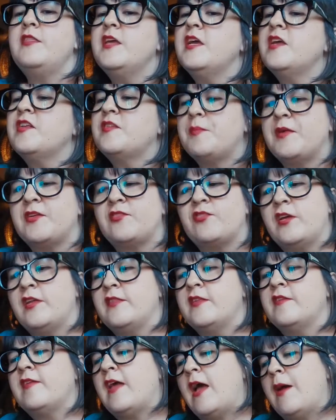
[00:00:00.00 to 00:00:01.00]
I think especially,
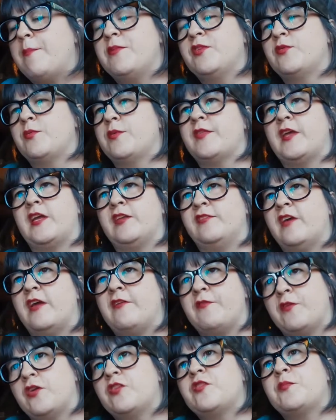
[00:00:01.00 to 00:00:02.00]
and this happens with like
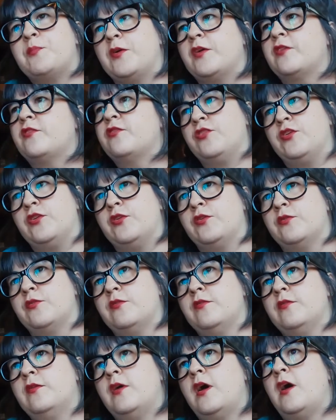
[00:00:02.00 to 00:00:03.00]
diverse books too,
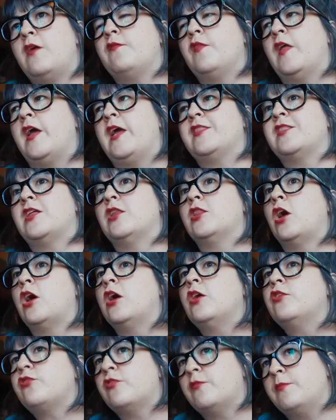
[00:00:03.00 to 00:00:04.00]
of like the
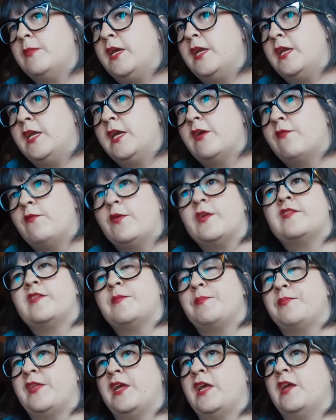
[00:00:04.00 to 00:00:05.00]
larger meaning of what
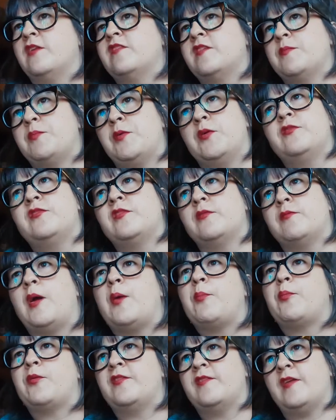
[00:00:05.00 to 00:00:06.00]
something is supposed to
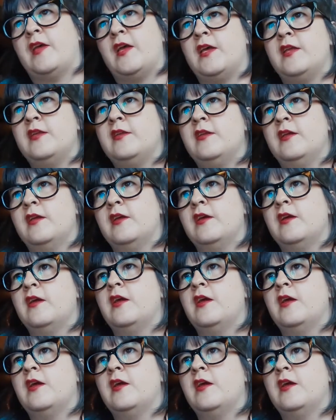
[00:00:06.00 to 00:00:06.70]
represent.